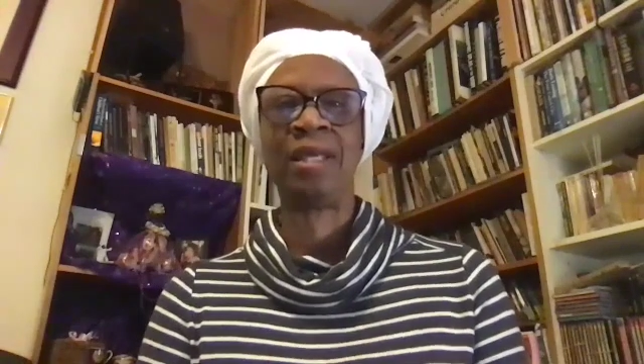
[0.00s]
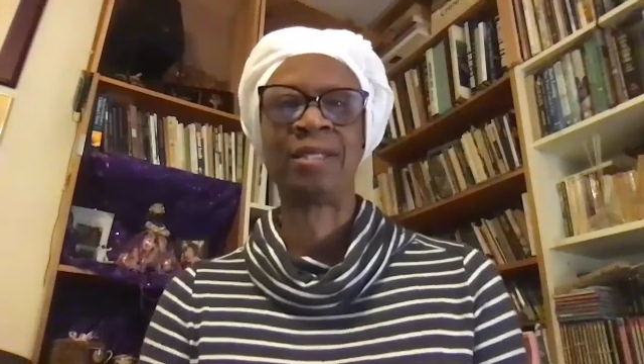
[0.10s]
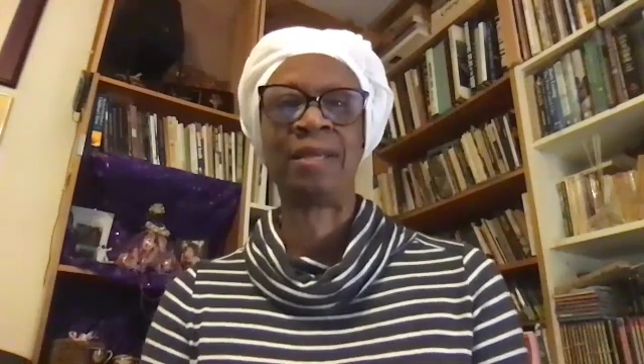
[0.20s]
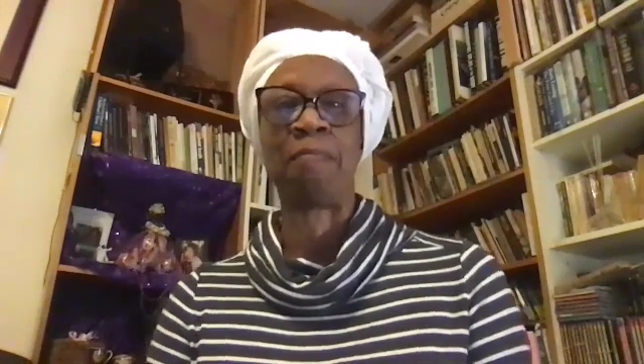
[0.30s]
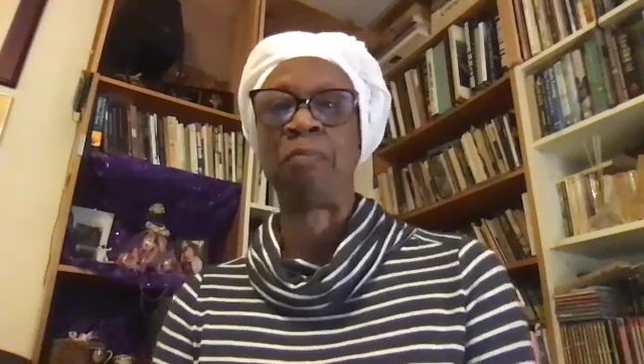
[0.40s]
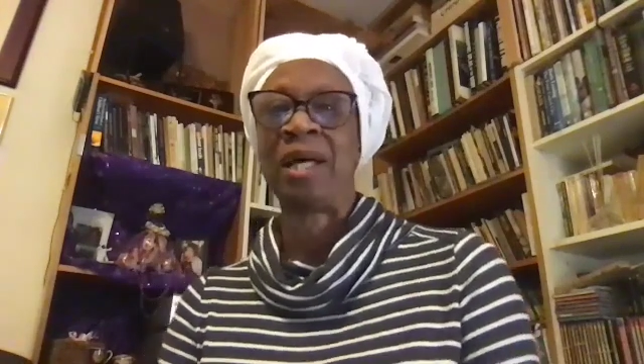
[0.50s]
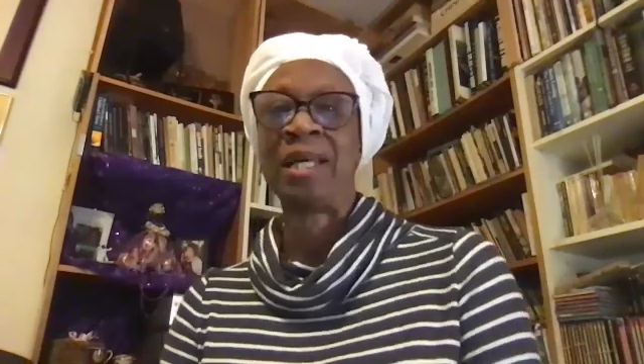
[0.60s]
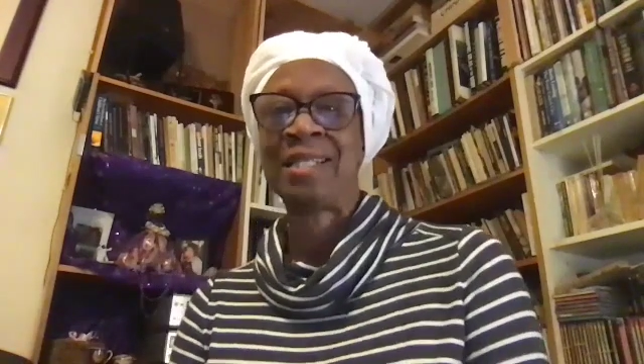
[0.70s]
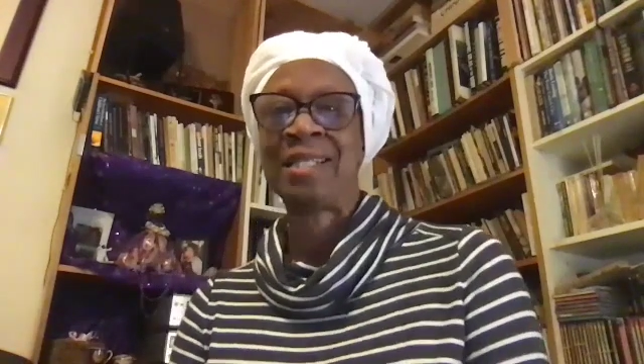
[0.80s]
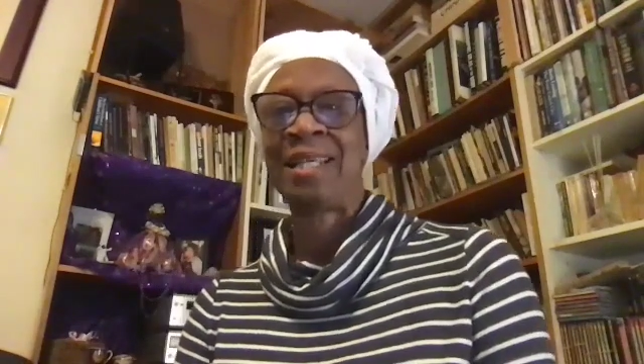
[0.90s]
Is it
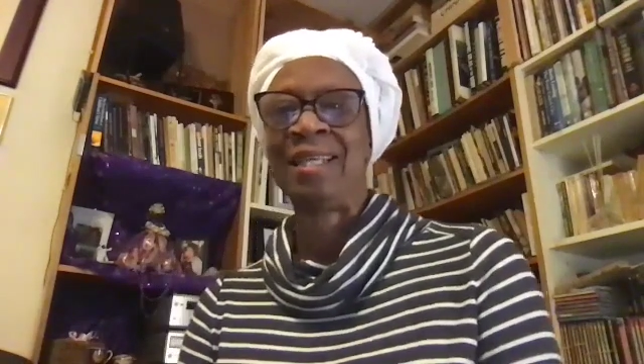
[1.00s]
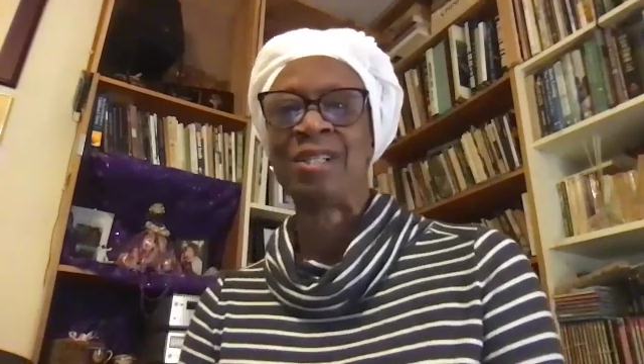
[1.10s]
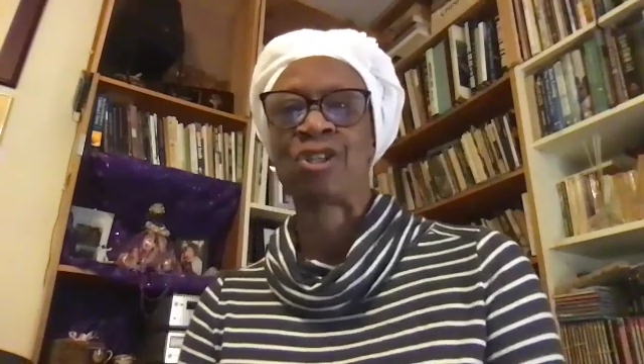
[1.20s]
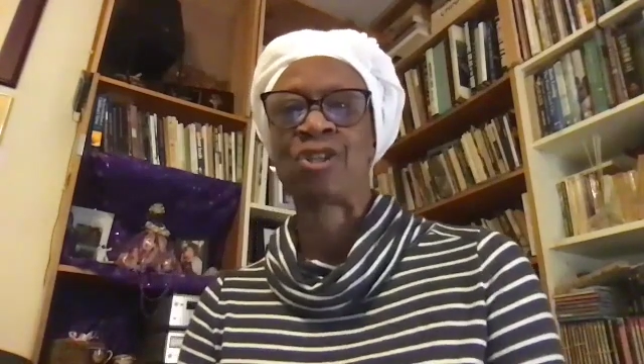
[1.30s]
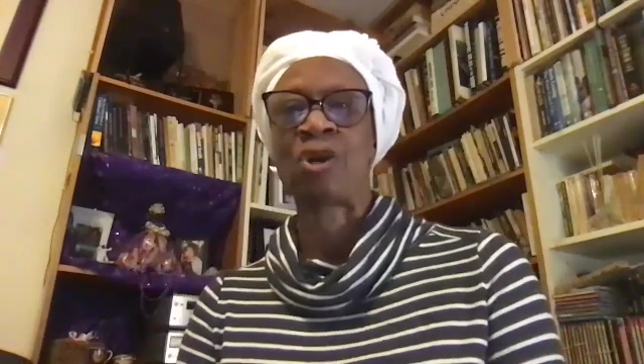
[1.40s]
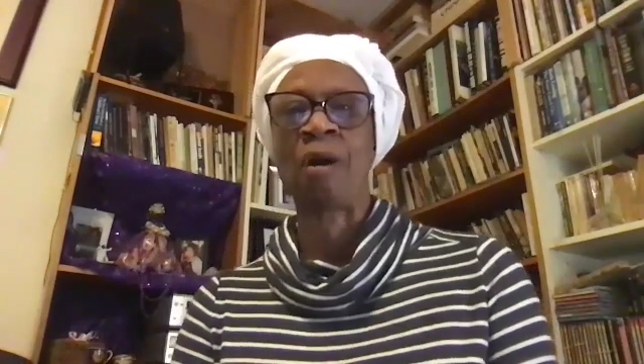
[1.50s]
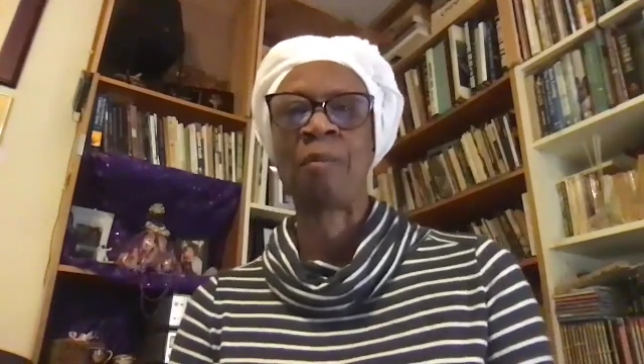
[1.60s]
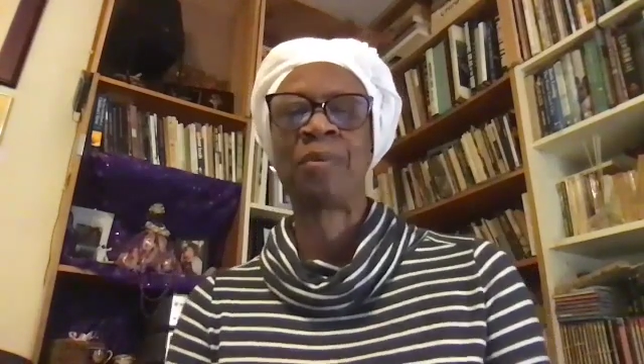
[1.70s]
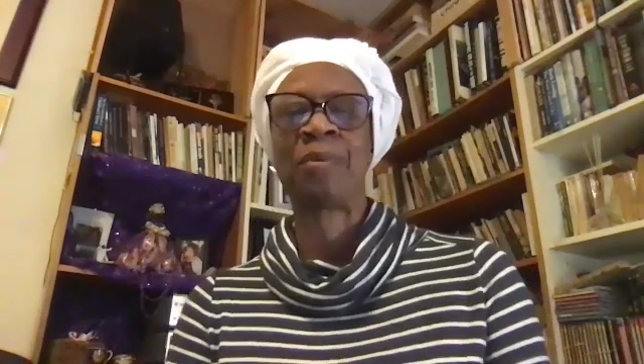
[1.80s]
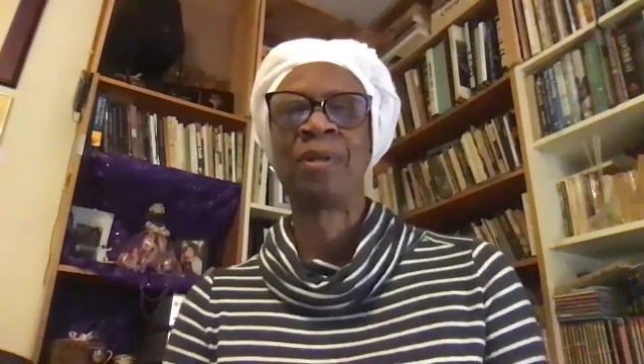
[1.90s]
buzzy and sharp?